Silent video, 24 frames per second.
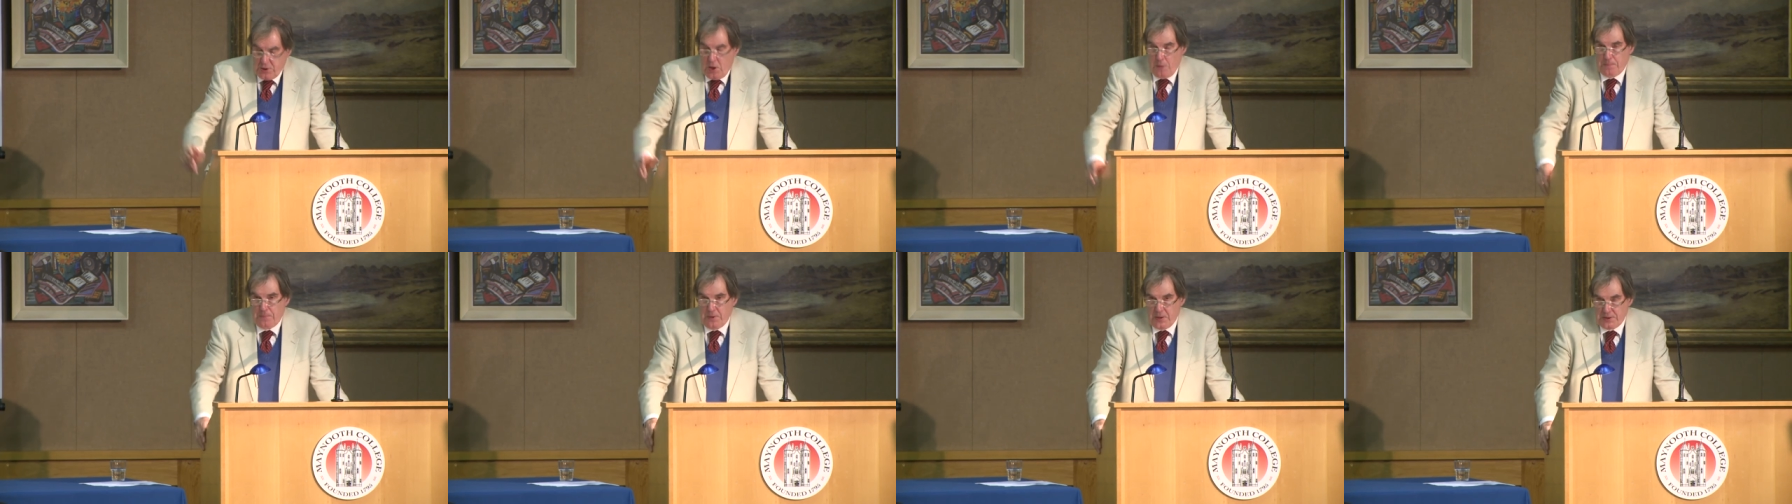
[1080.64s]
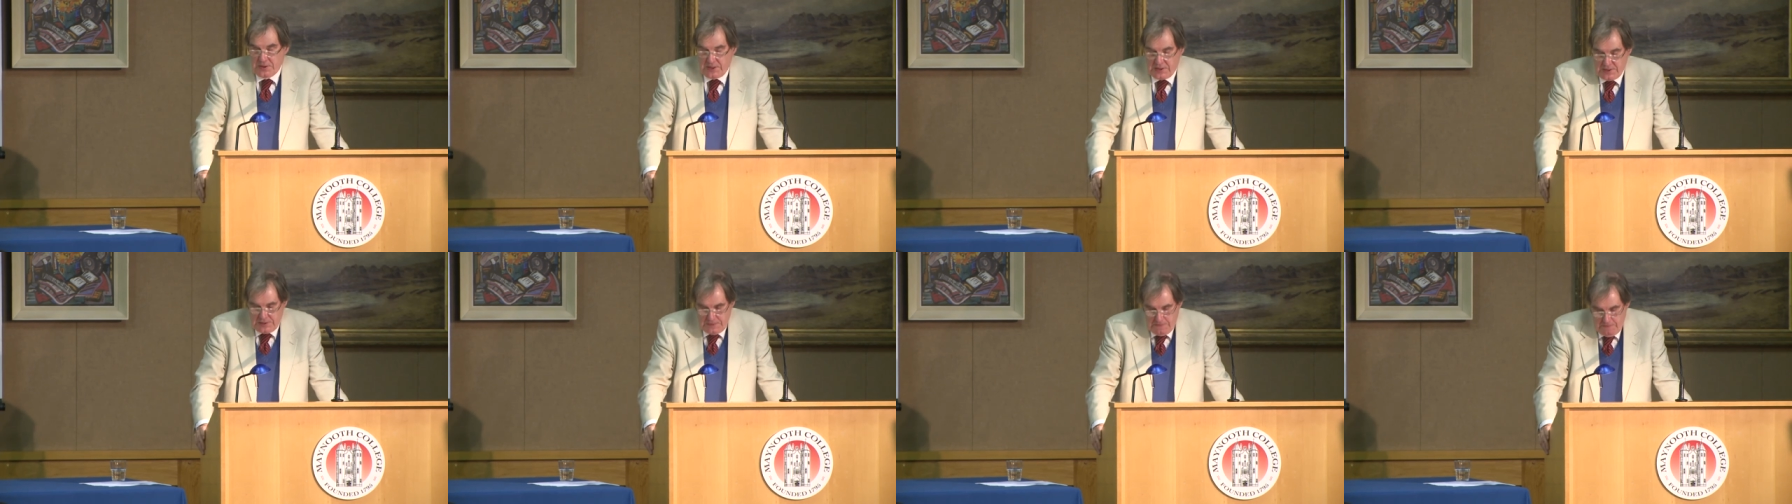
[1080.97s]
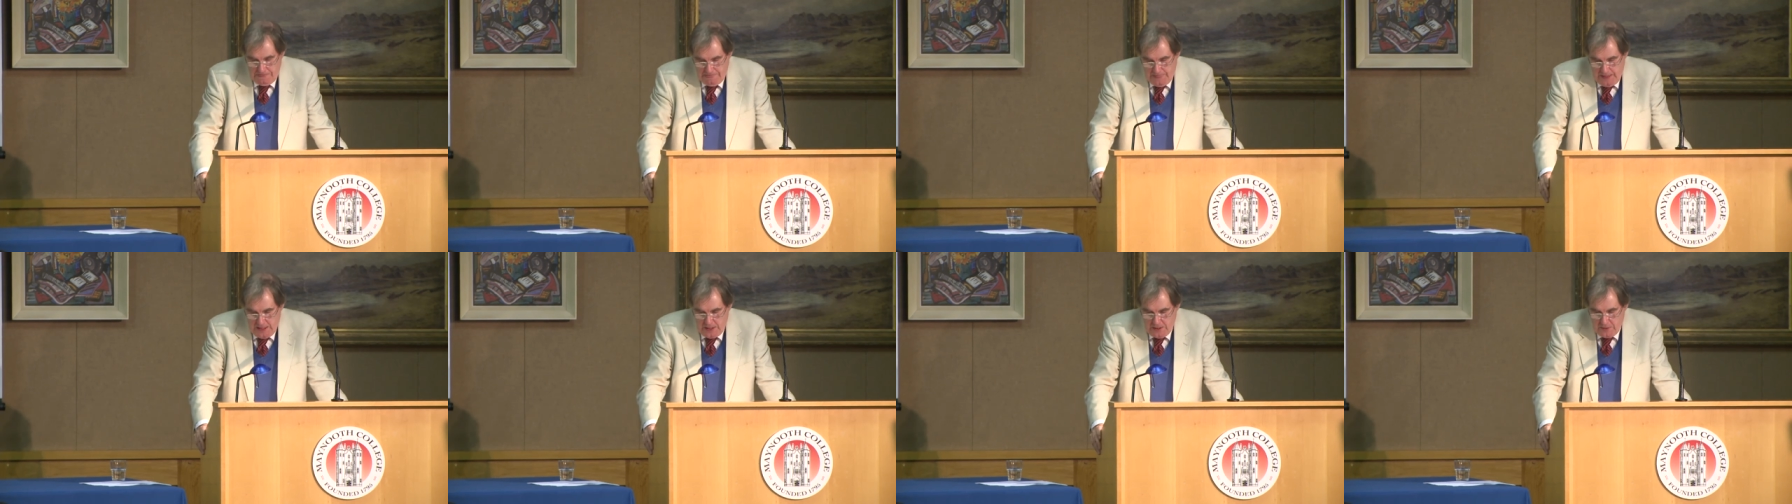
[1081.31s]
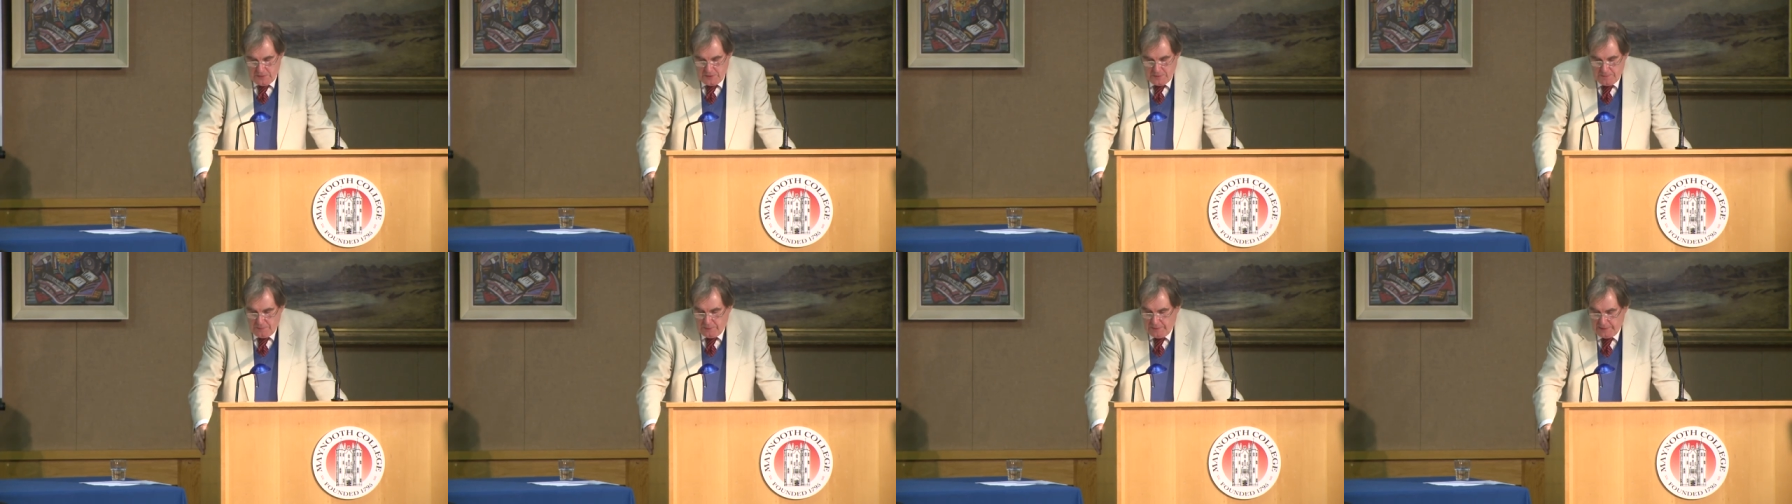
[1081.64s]
topos,
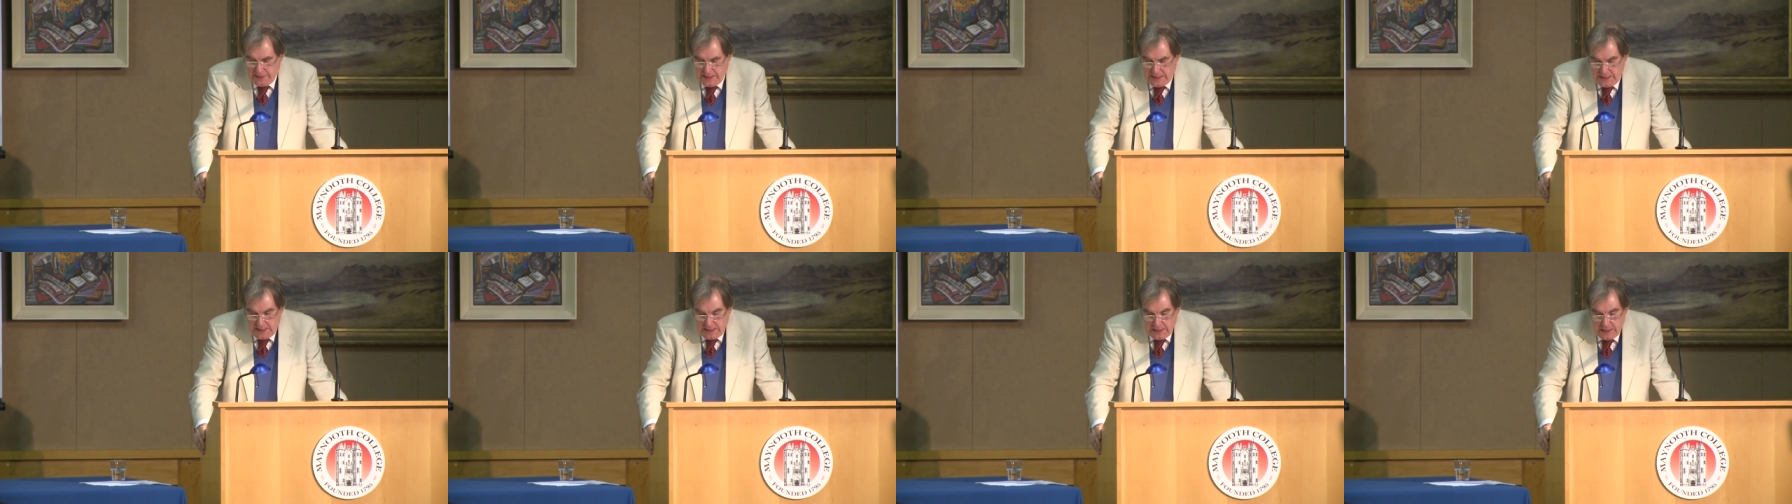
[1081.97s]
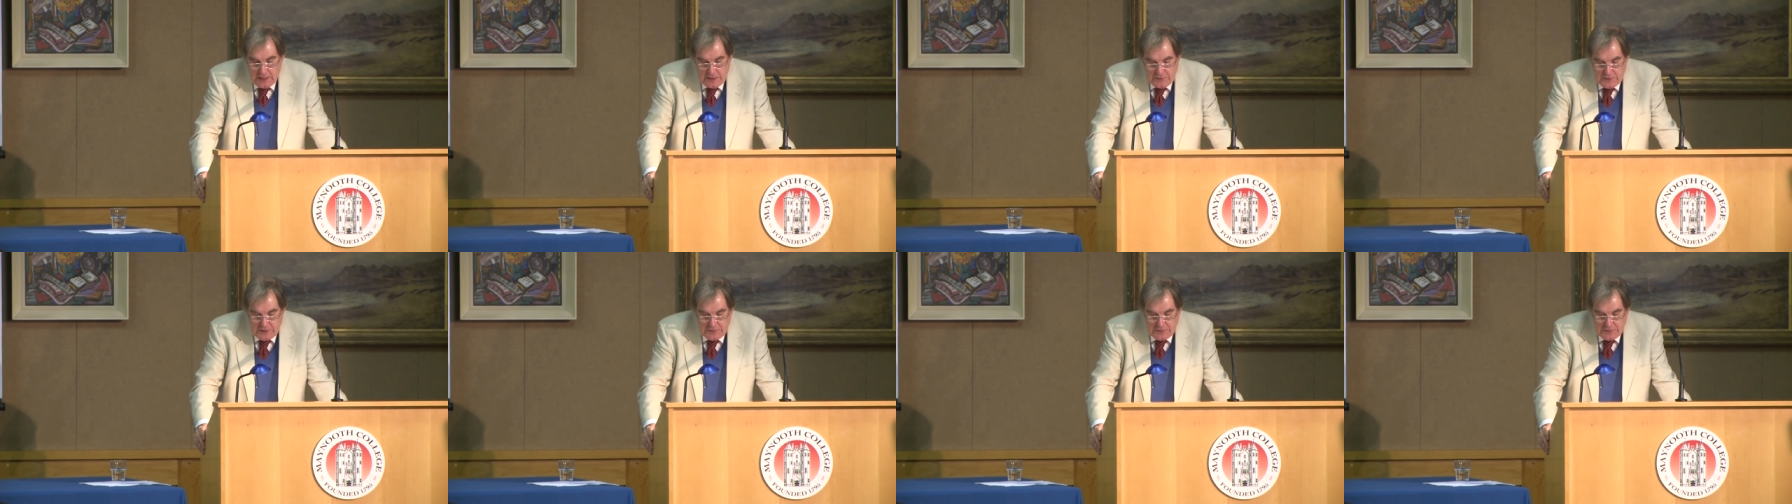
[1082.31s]
the plea